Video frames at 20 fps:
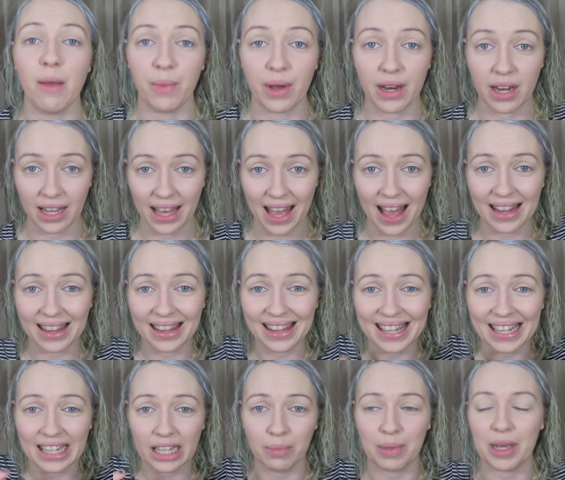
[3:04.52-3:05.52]
when I get a
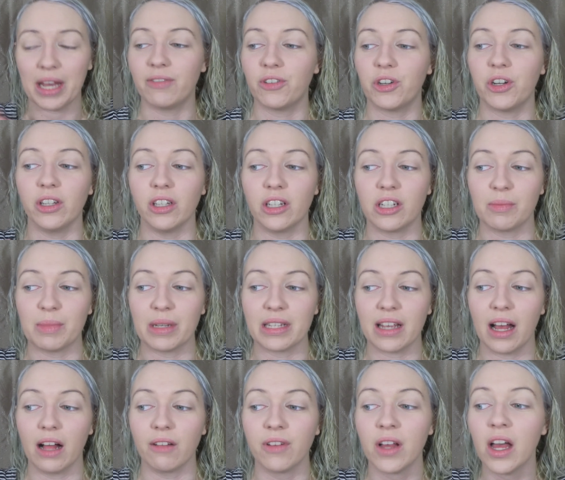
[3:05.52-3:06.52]
little bit of colour to
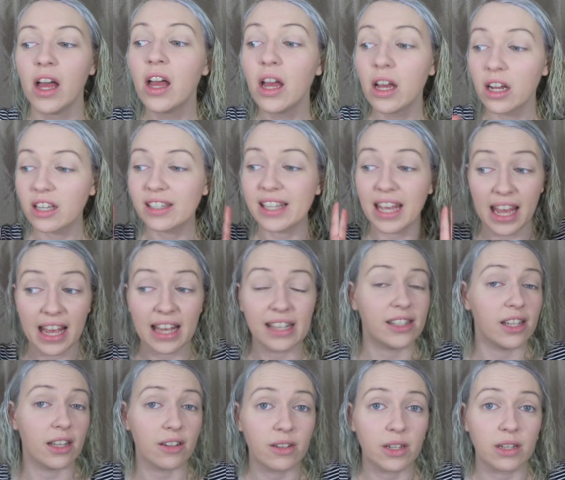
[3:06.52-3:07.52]
myself. Because it,
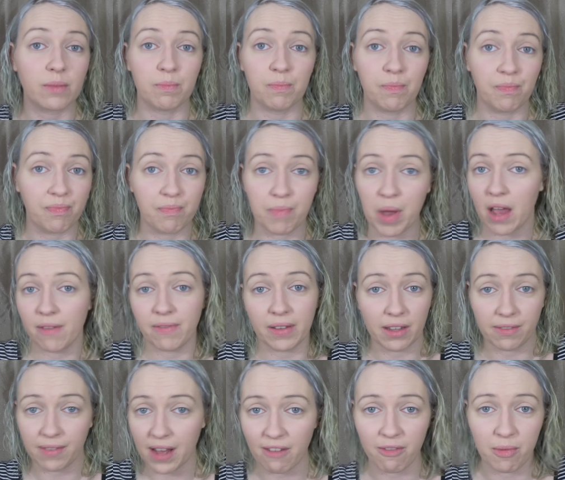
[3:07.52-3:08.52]
it's
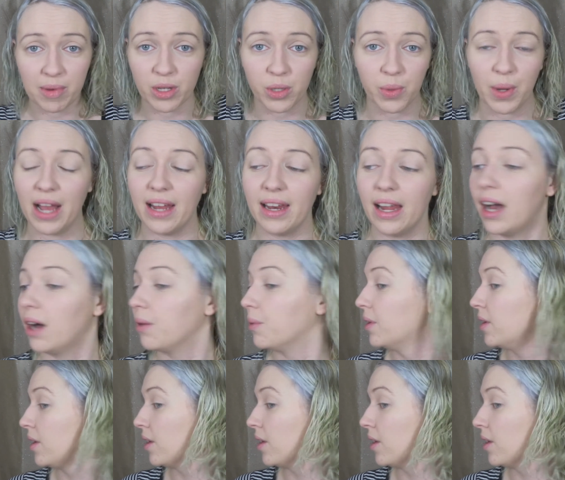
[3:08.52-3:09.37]
perfectly fine for me to wear now.